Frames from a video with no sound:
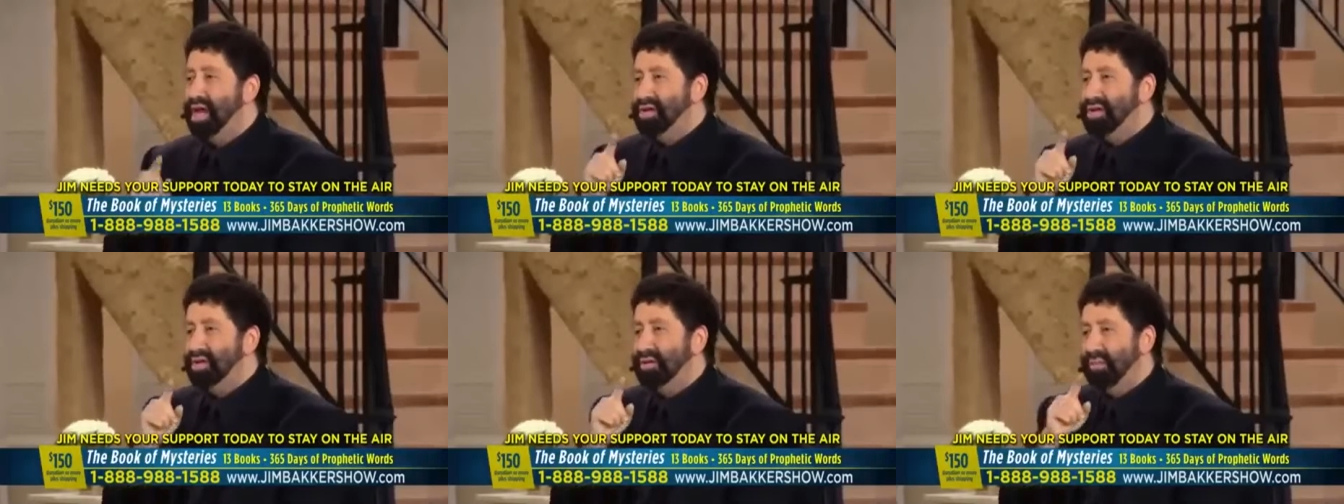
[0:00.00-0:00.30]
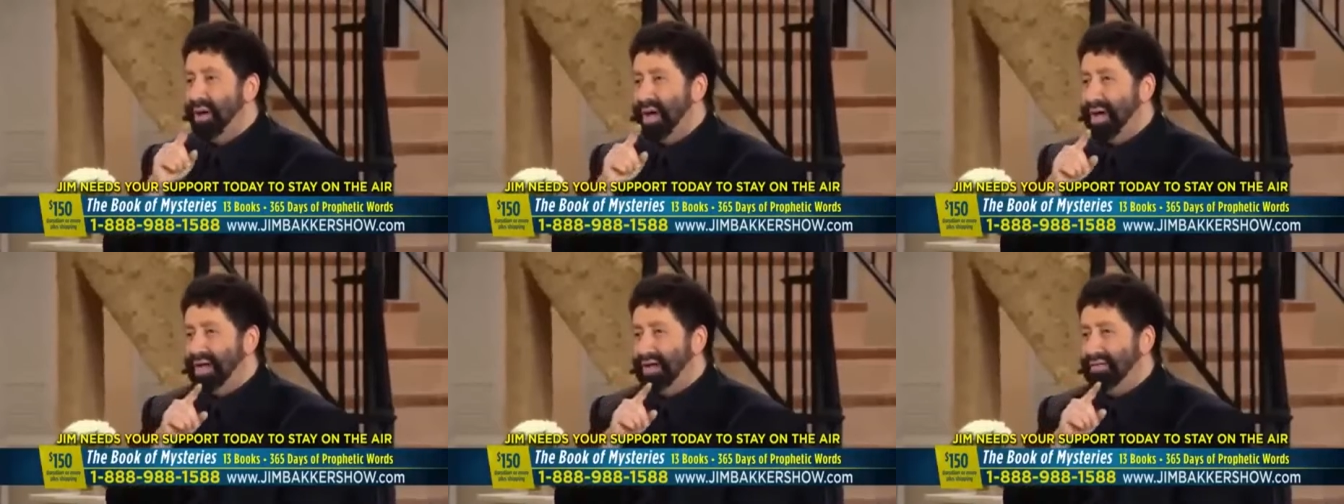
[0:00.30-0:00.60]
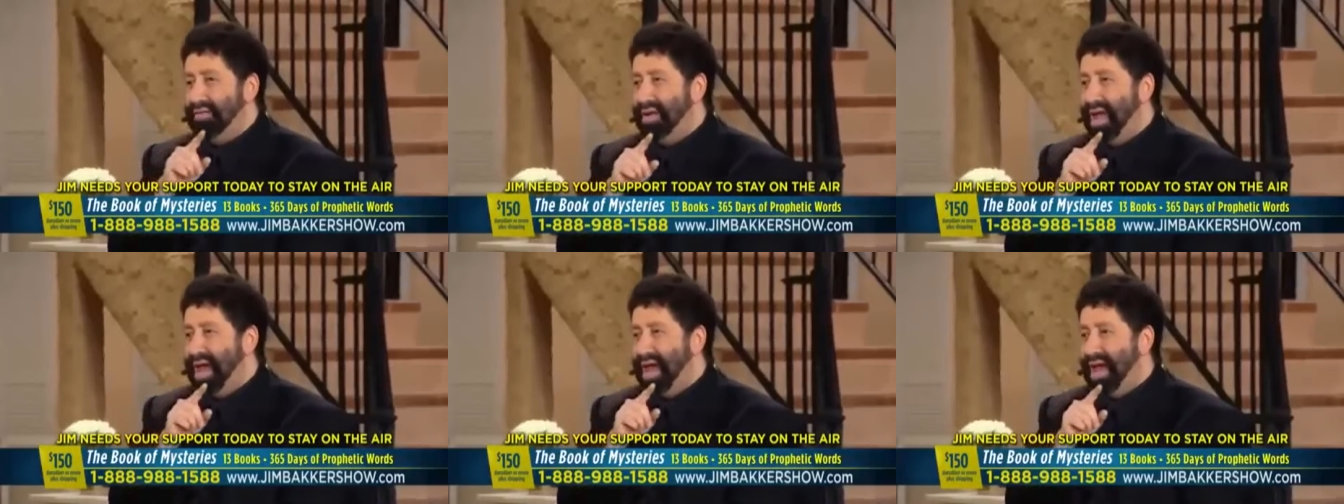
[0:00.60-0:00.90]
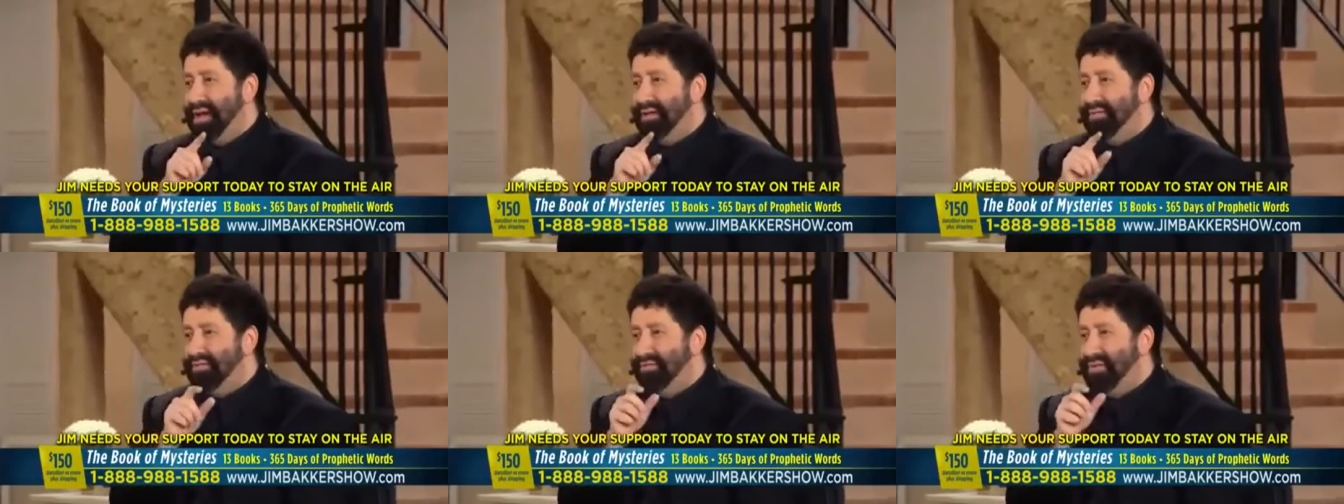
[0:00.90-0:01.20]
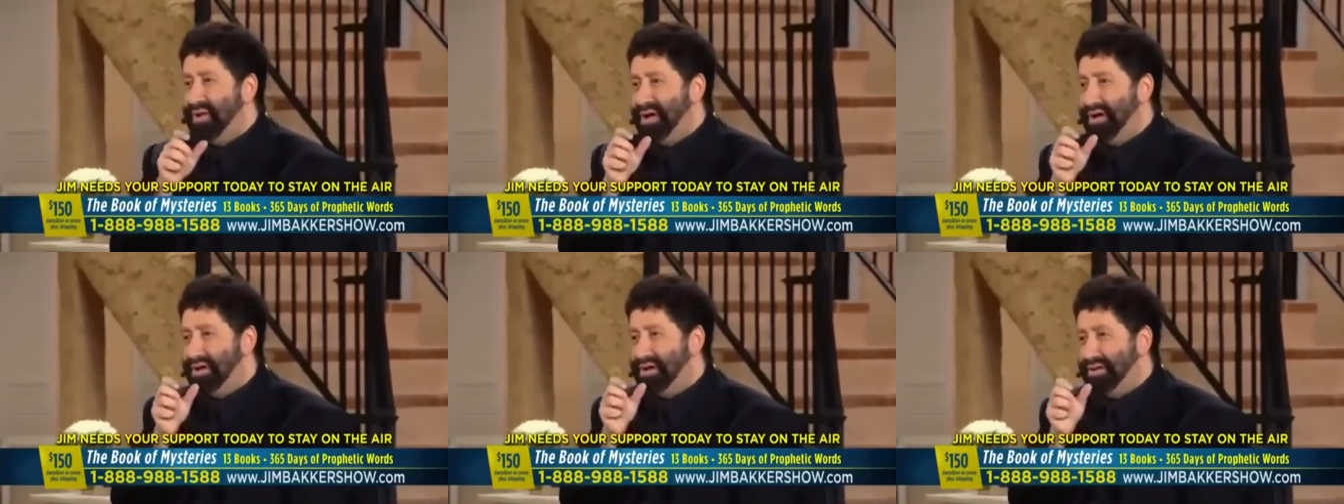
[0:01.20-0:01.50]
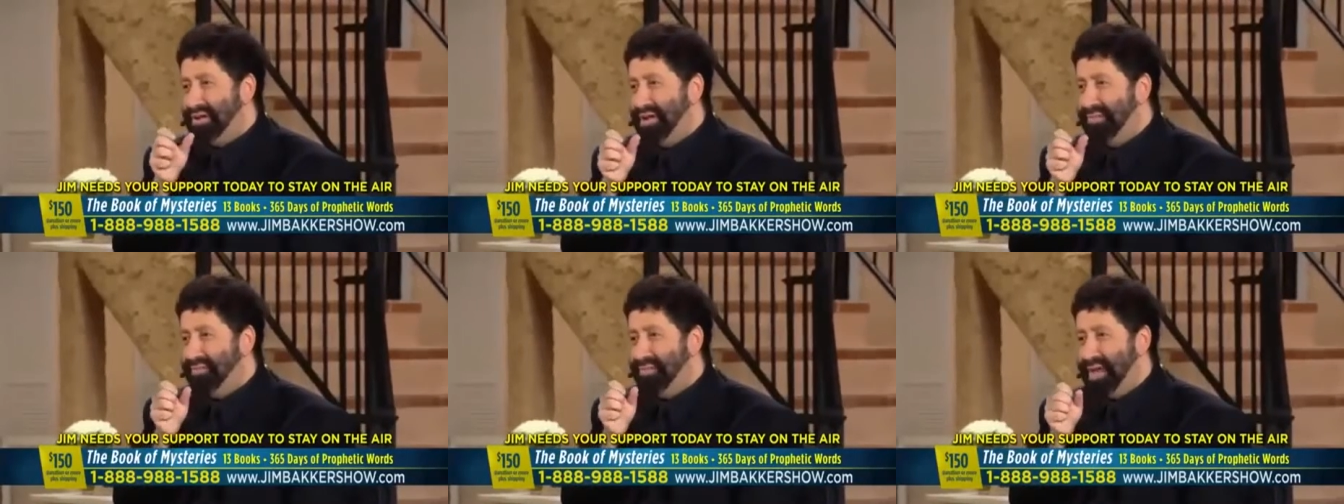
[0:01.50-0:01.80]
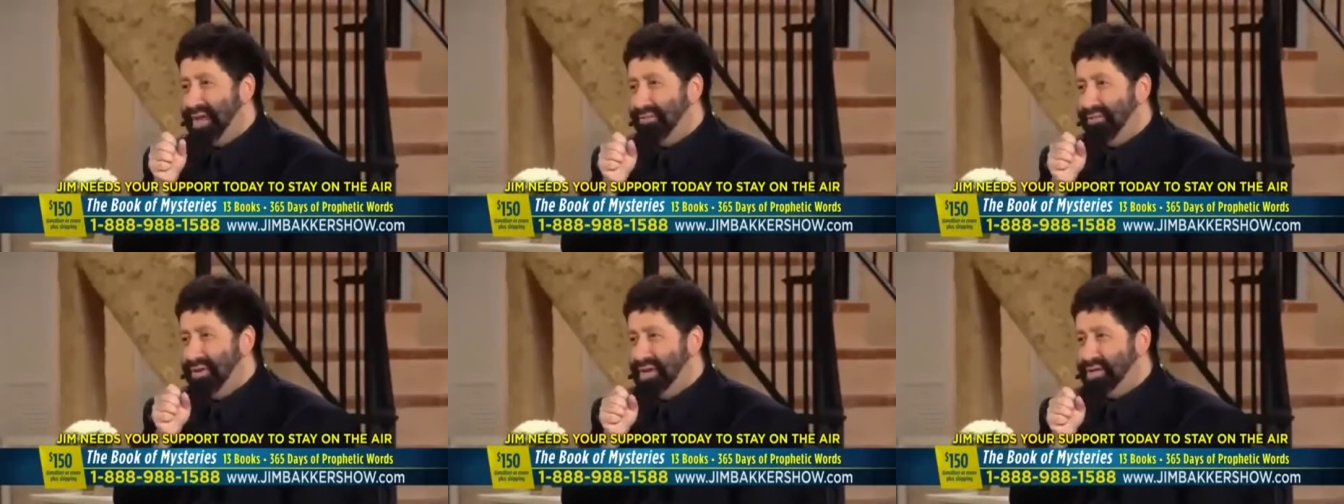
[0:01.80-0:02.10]
you might even have a clip
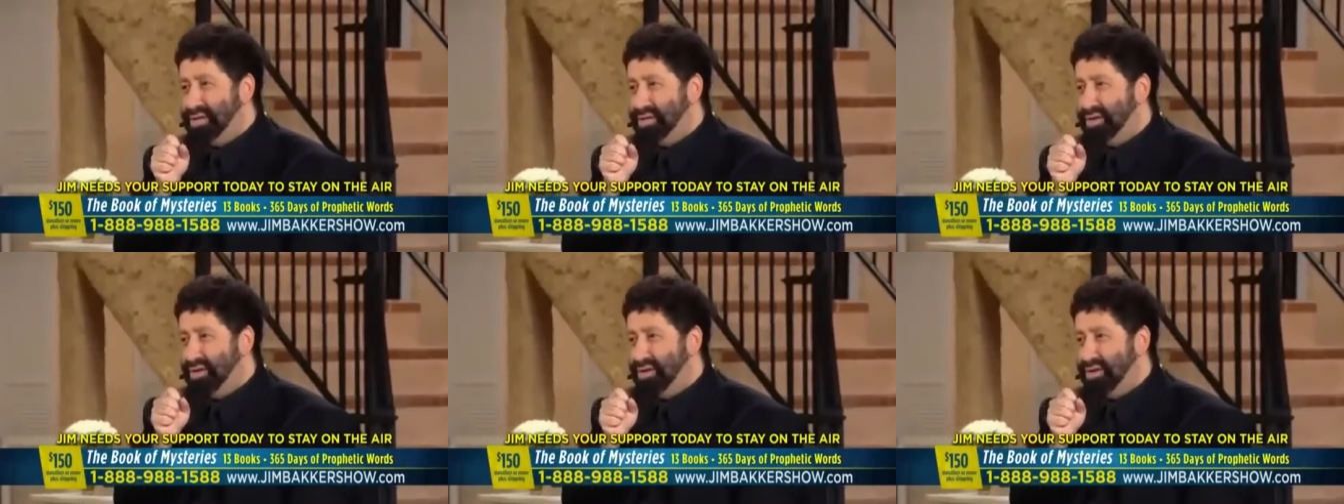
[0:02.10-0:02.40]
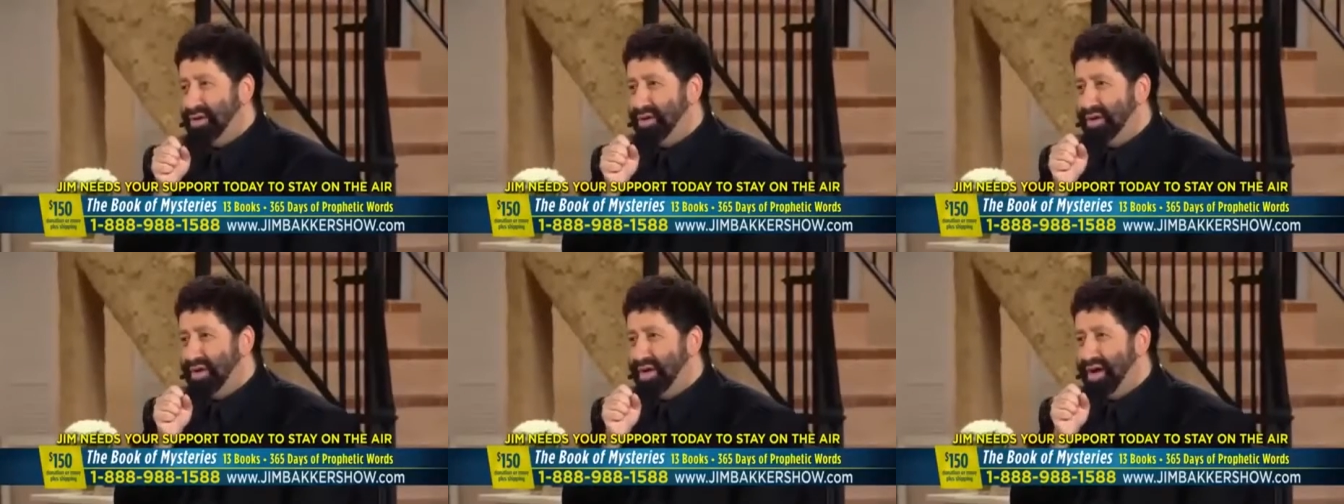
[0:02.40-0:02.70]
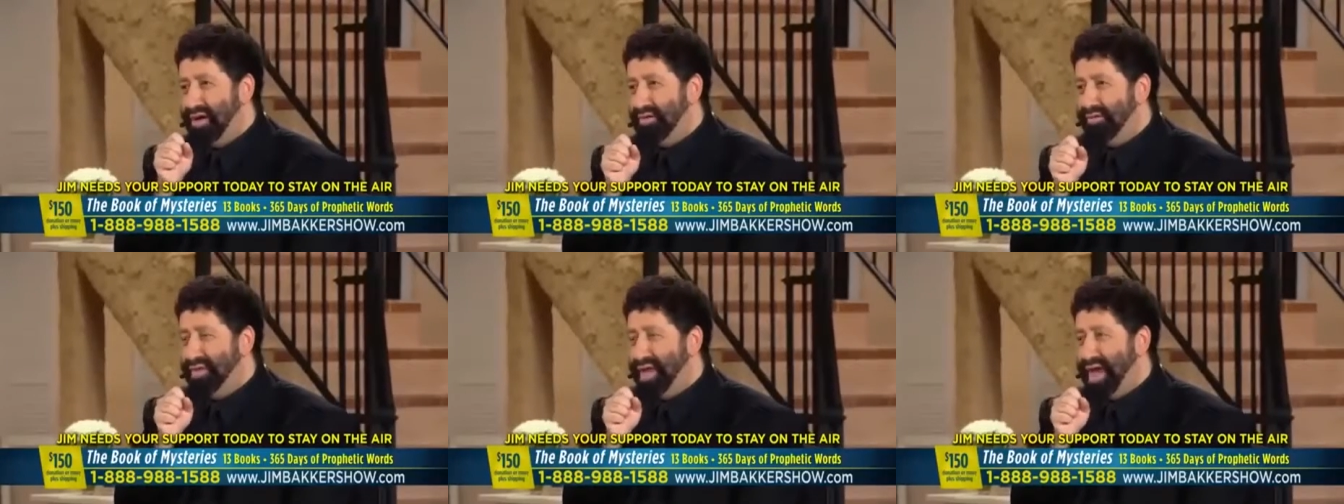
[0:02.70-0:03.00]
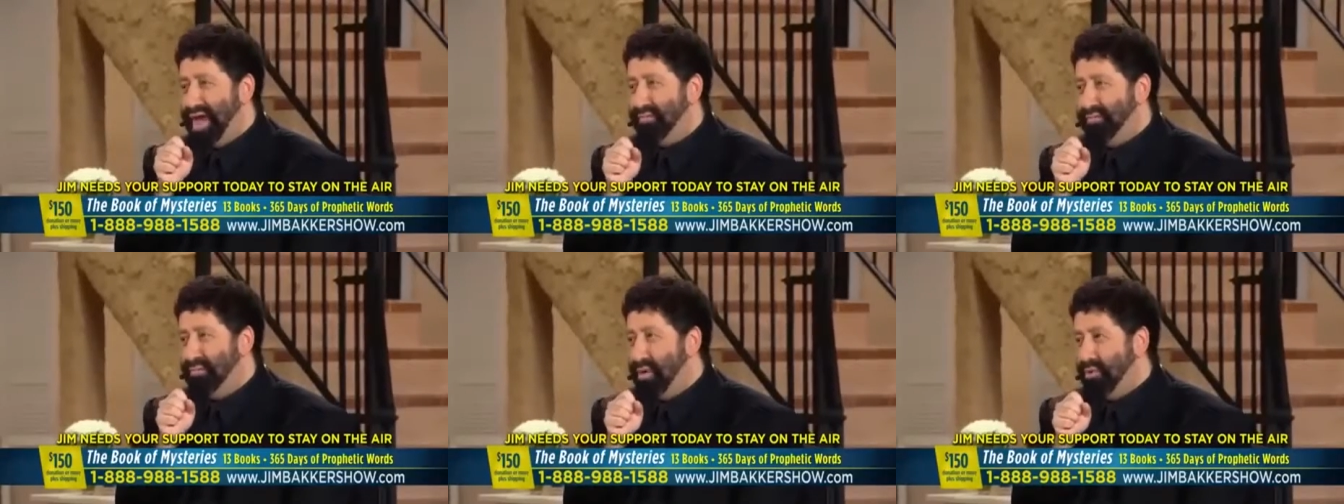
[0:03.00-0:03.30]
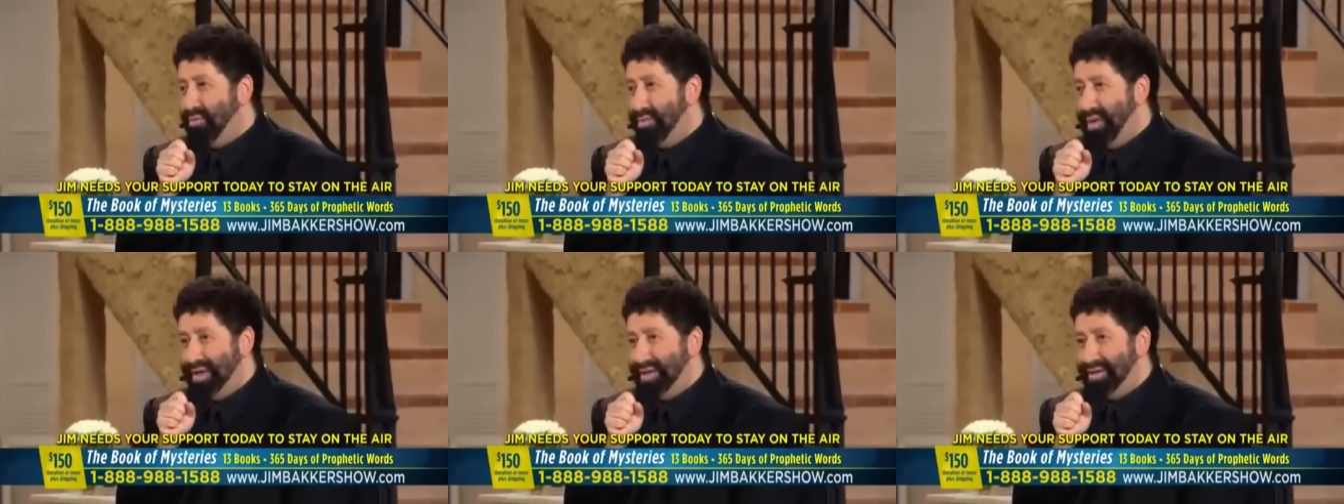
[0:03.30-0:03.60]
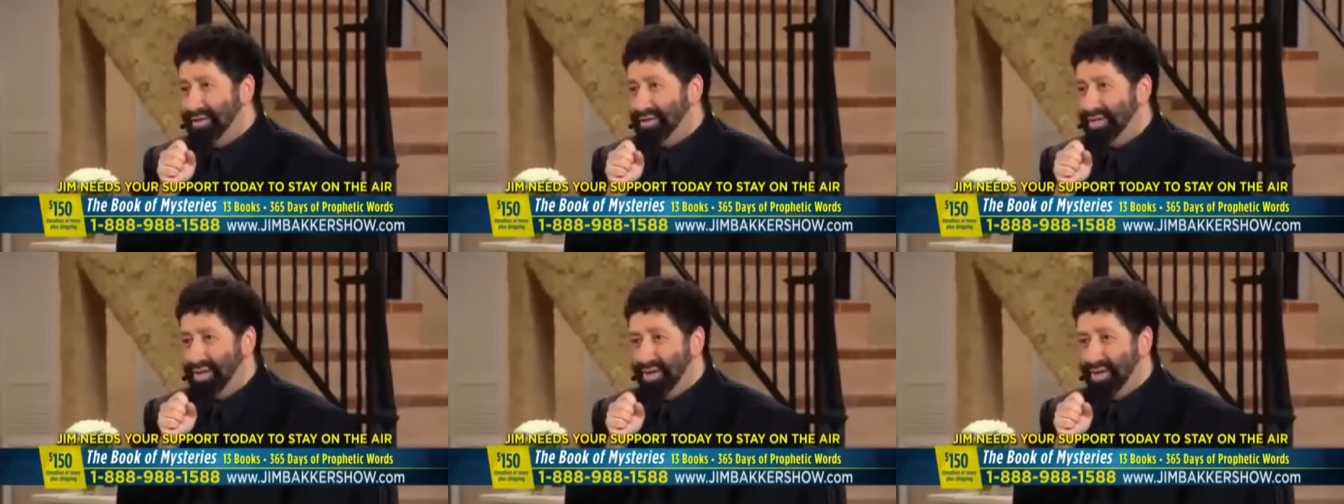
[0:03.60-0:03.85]
that we took of that moment.